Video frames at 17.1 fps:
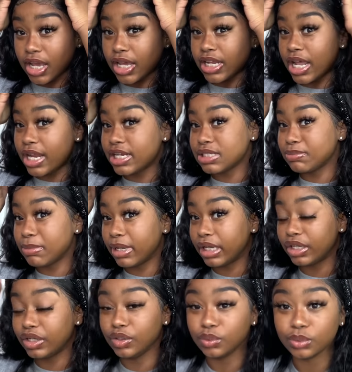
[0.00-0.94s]
they just
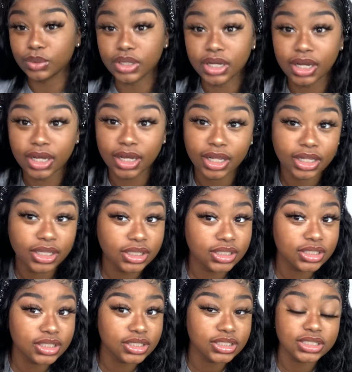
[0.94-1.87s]
making new
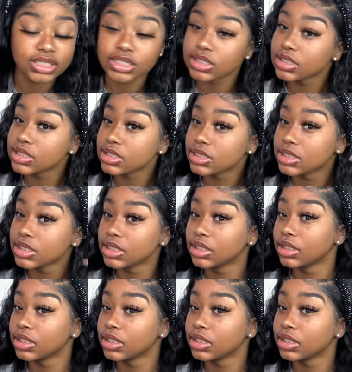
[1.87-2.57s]
colors,